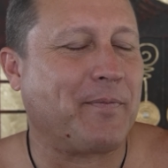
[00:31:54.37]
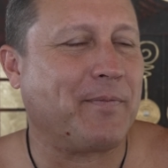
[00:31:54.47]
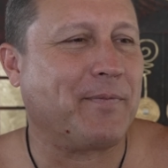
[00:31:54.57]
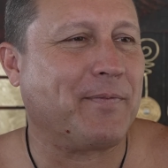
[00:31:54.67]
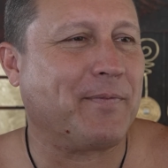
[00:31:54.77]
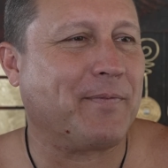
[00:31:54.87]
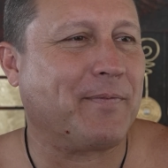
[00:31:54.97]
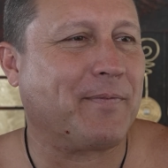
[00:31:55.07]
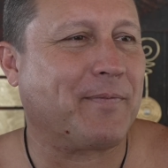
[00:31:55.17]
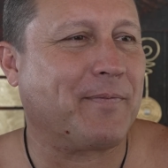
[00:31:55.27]

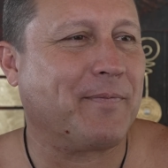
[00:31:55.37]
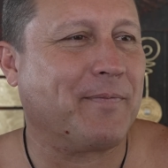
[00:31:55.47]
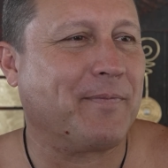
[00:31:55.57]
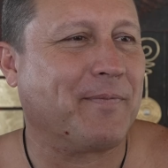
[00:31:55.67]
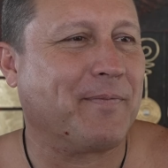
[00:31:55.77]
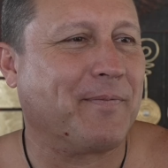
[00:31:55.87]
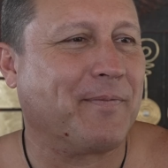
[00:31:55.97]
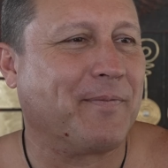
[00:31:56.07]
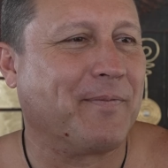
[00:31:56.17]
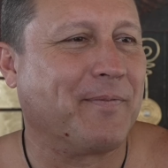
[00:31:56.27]

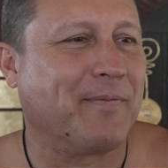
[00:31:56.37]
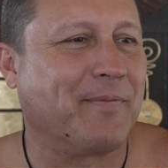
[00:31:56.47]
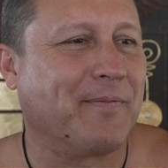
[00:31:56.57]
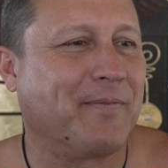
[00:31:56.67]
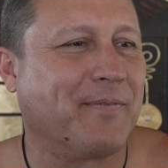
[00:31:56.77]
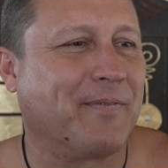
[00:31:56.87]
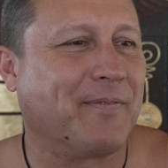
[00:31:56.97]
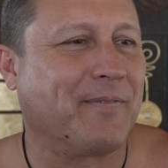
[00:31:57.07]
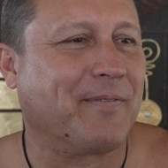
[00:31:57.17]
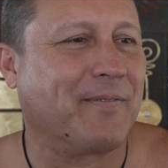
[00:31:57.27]
This person isn't speaking.